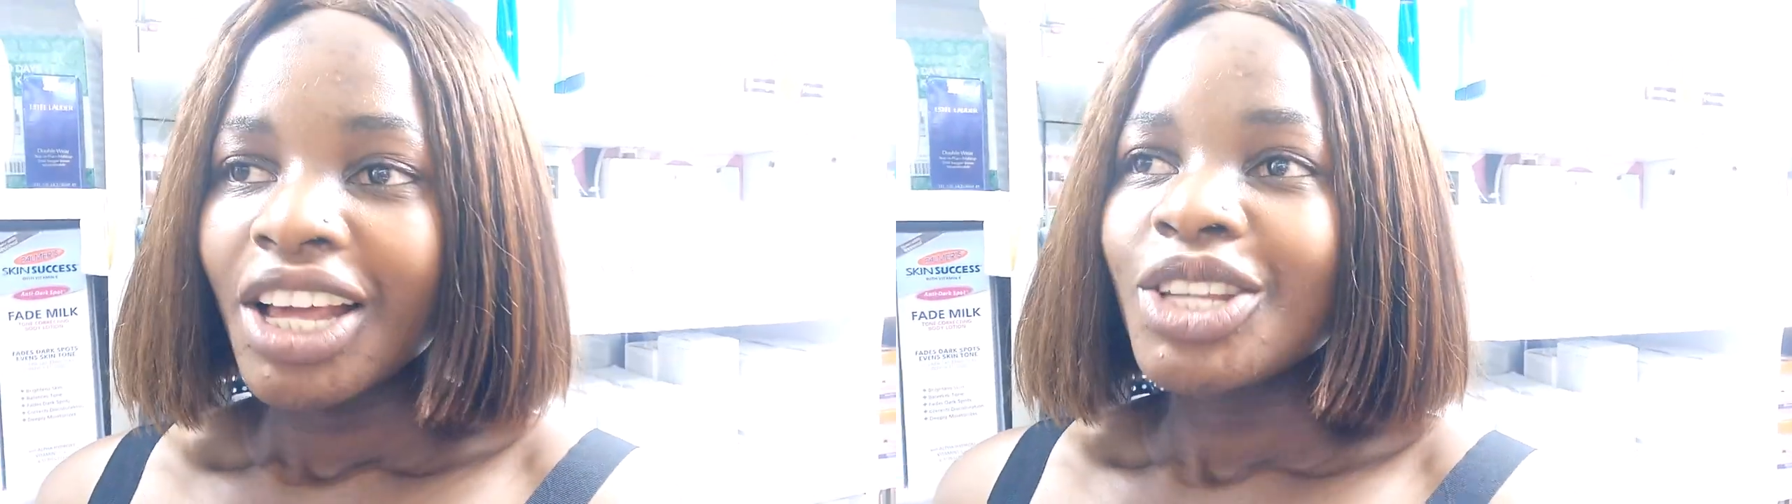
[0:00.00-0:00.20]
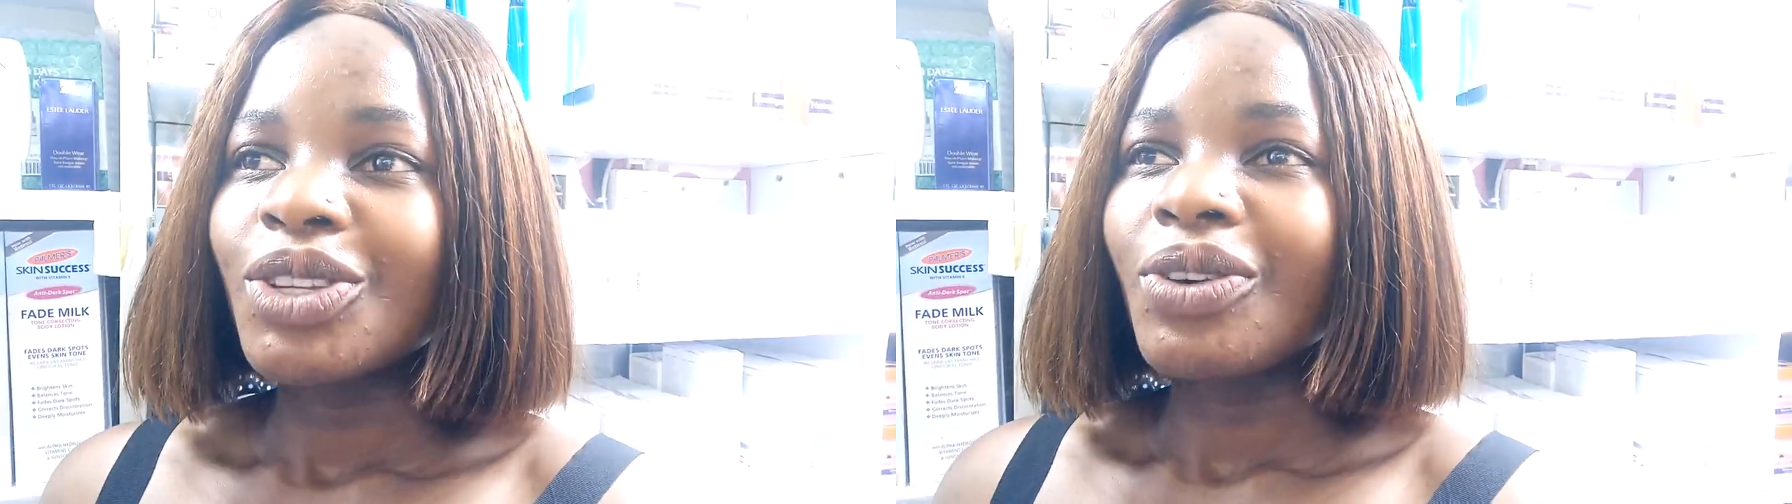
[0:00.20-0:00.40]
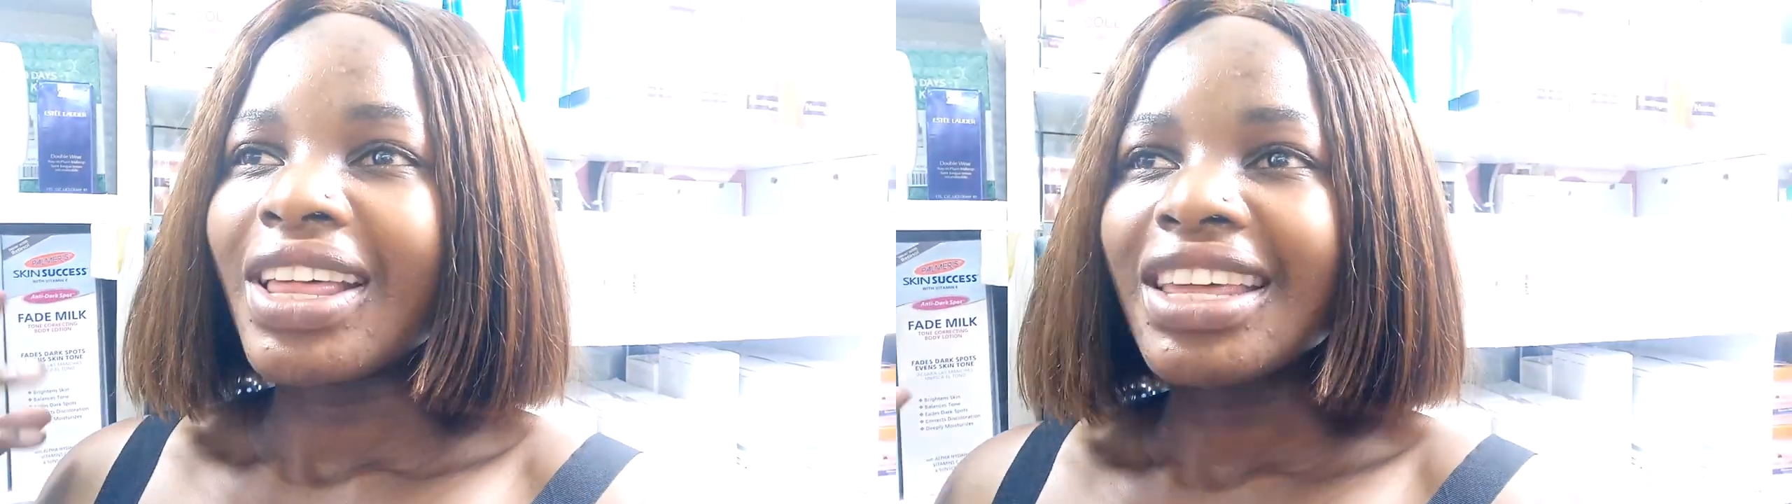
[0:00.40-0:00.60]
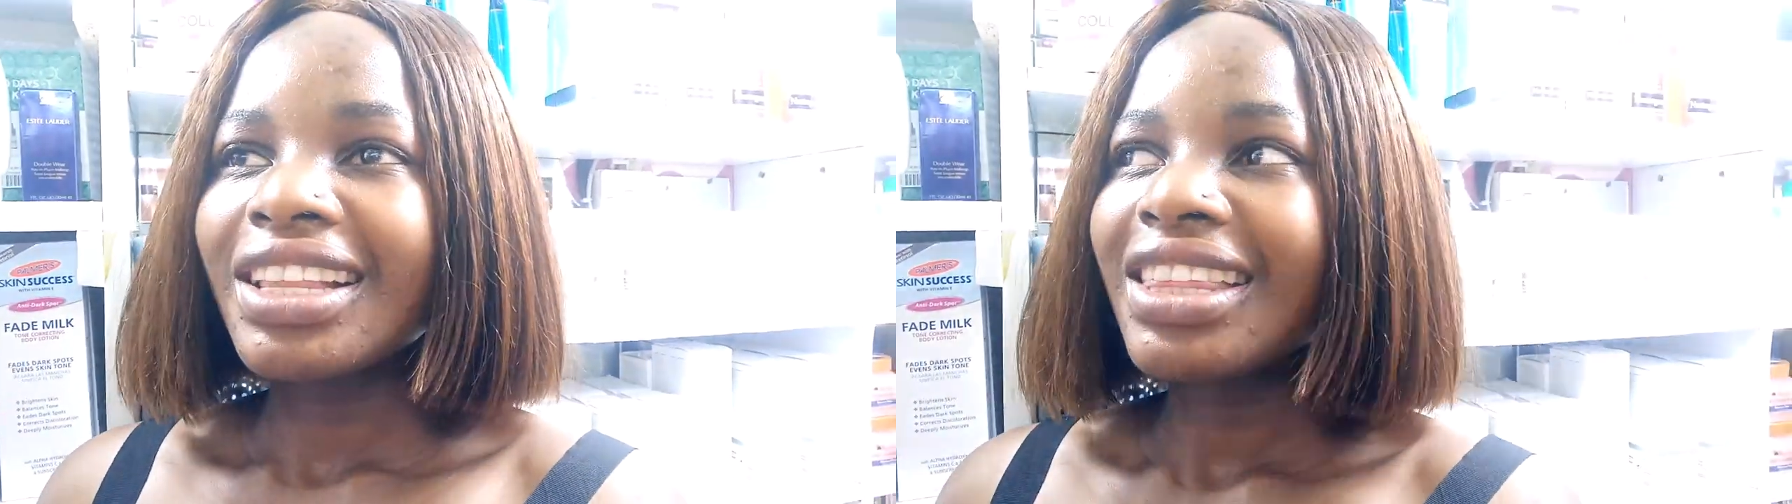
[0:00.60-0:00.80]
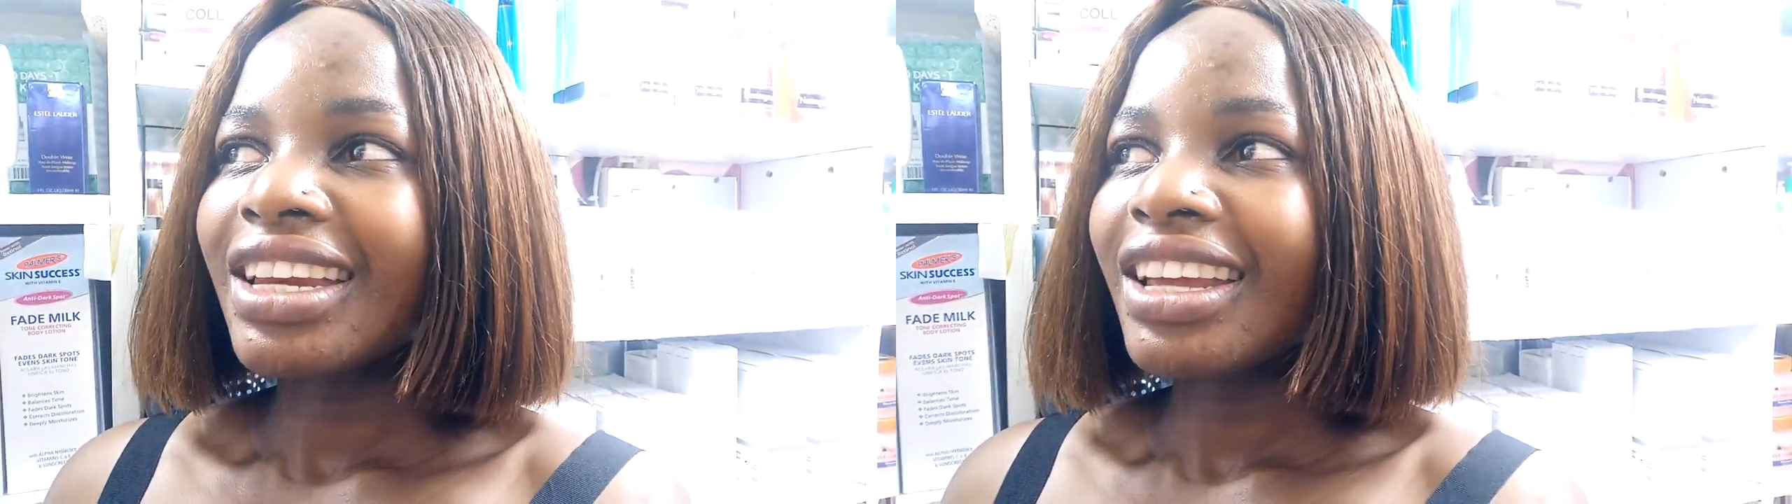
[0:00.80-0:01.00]
so i
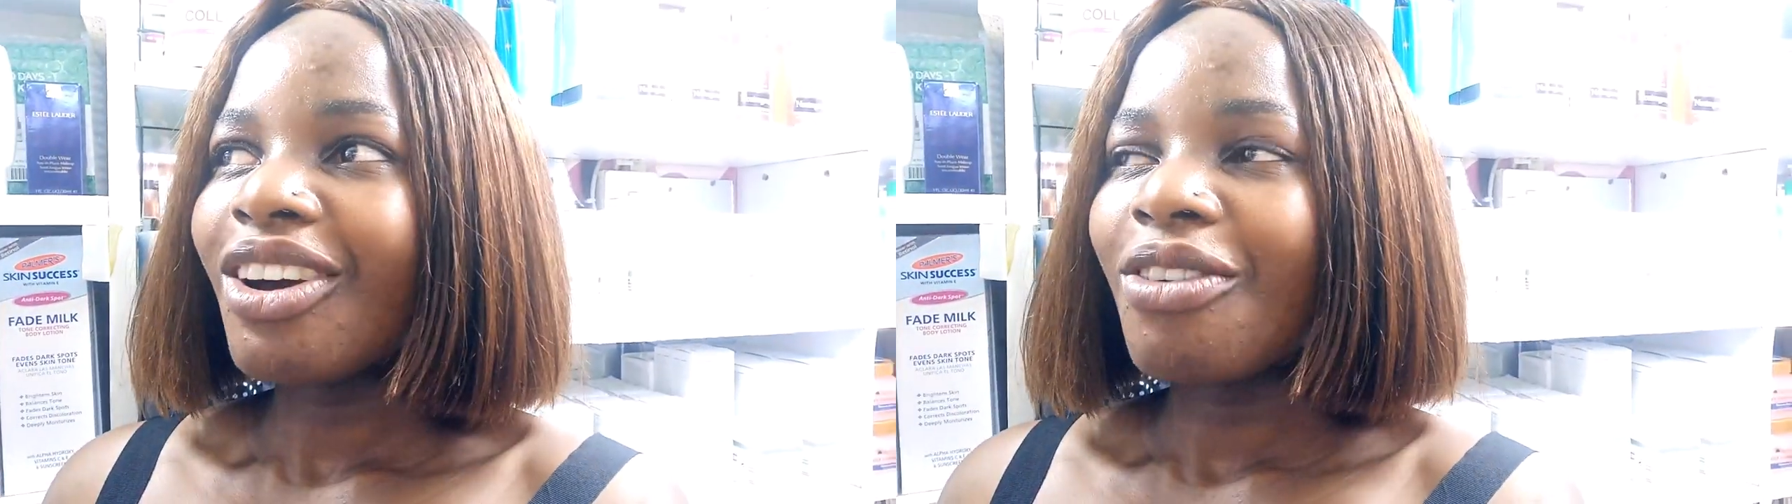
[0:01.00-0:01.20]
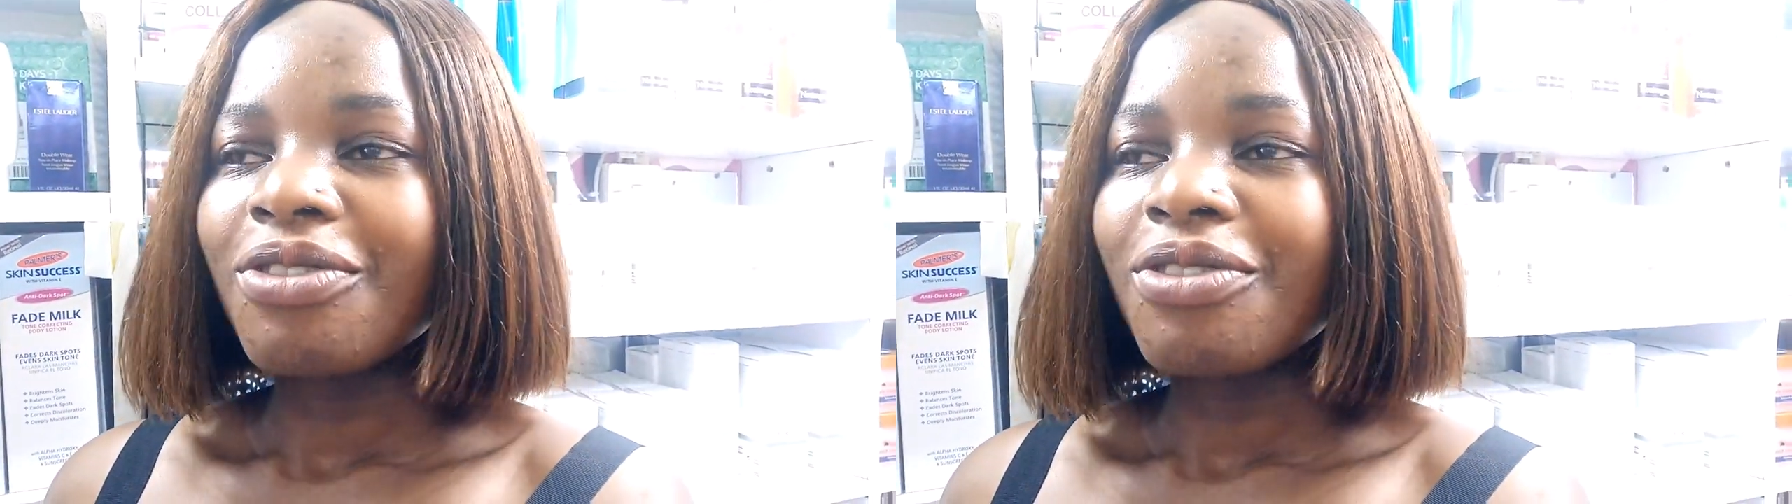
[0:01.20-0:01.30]
think three or